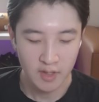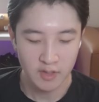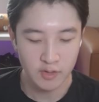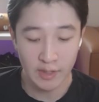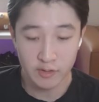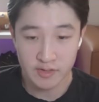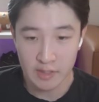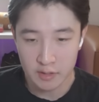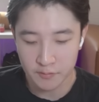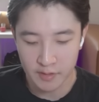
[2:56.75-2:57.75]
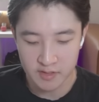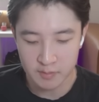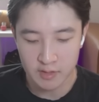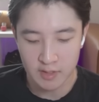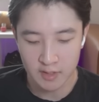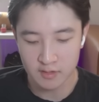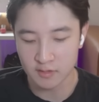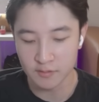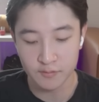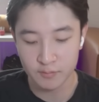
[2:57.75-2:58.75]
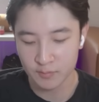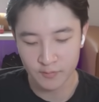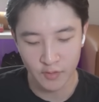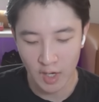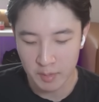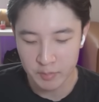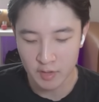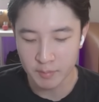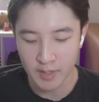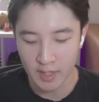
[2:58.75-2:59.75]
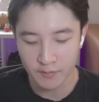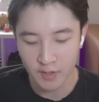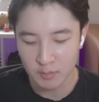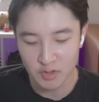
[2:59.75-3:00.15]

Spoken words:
you know how you sacrifice the beginning to farm up your banana farms?